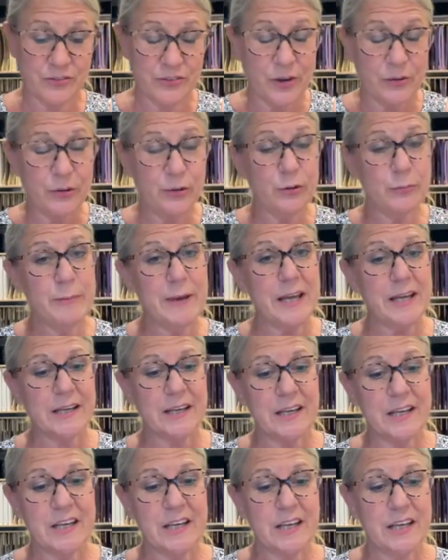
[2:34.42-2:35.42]
So
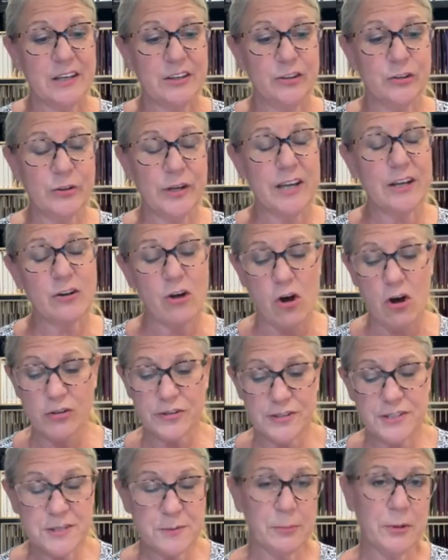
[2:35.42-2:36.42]
you'll get all
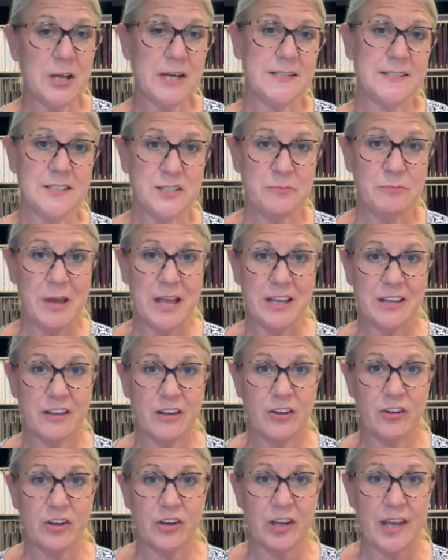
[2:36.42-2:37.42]
the supplies to make
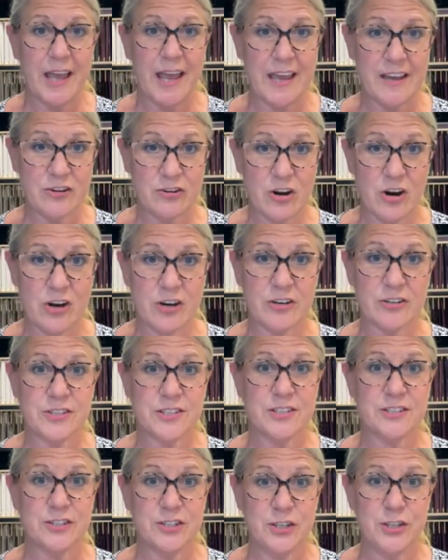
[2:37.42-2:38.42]
8
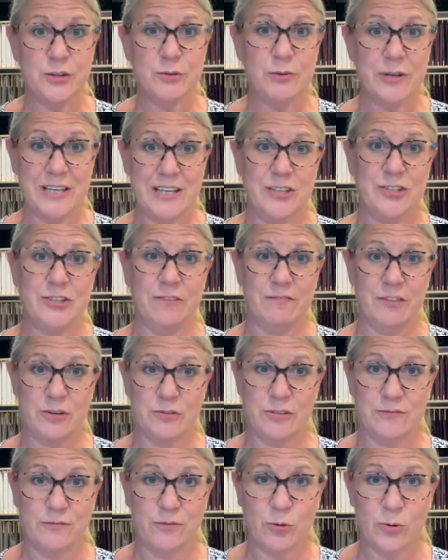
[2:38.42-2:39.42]
cards, 2 each of
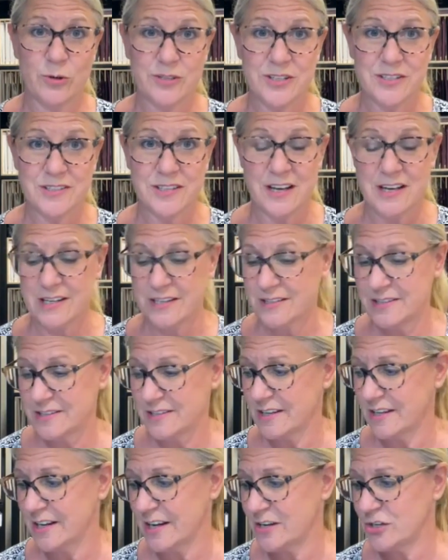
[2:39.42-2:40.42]
those 4 designs
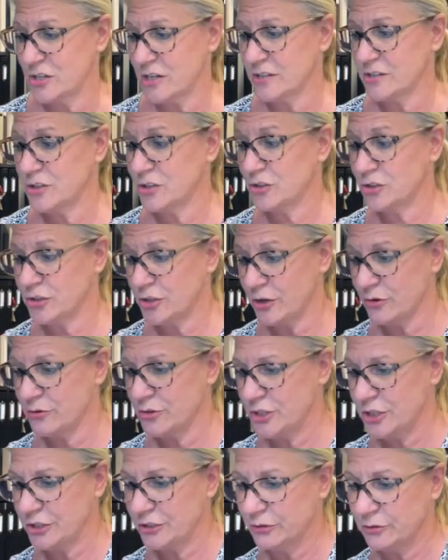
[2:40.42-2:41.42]
that I just
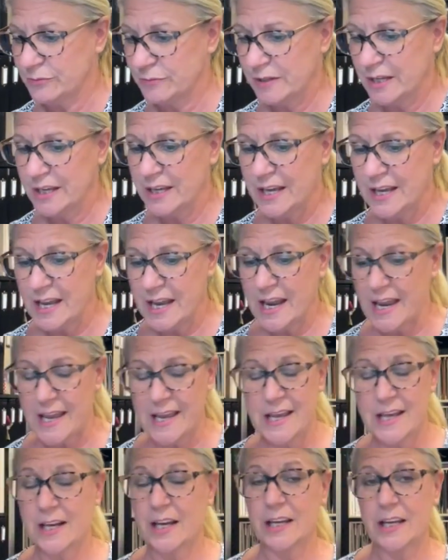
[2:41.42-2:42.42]
showed you.
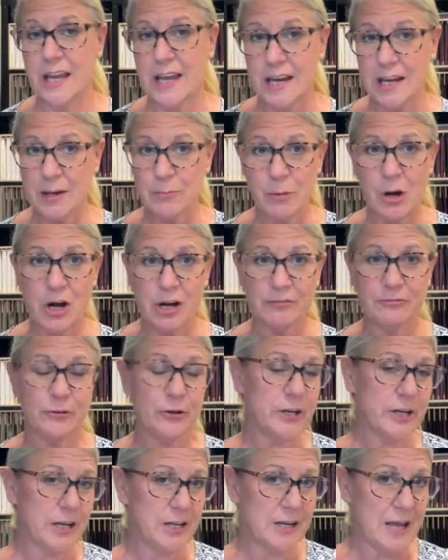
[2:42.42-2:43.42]
And I am
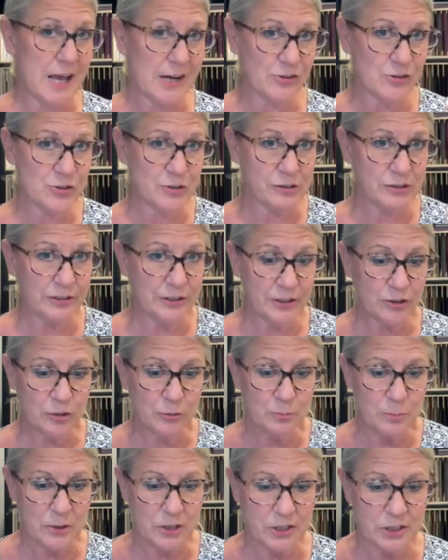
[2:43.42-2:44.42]
offering an extra little
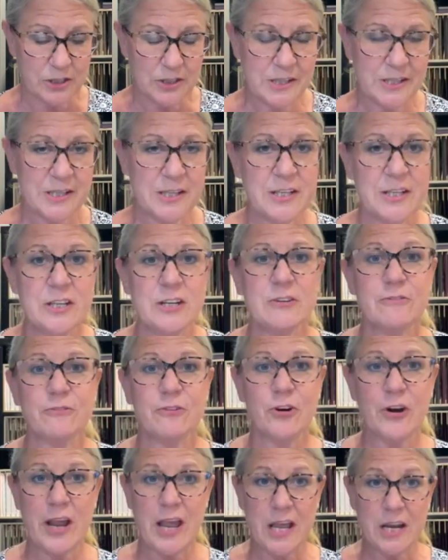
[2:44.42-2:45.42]
perk
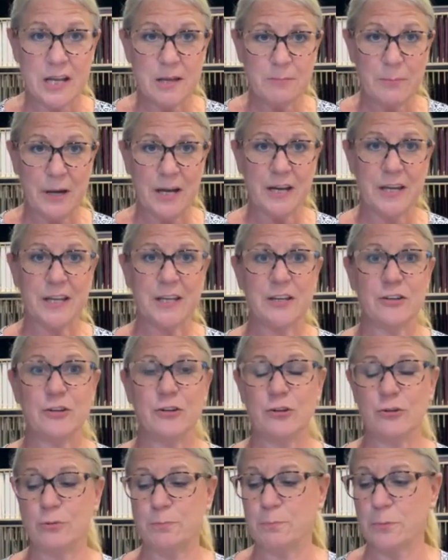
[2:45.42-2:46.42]
for anybody
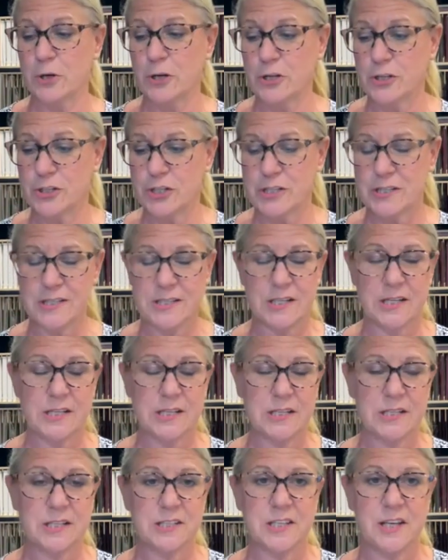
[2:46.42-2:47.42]
who
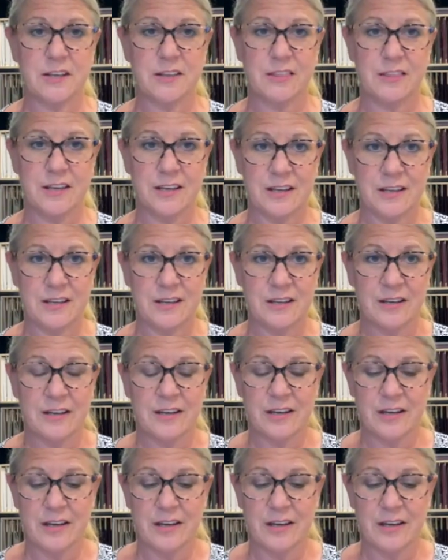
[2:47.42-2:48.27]
purchases the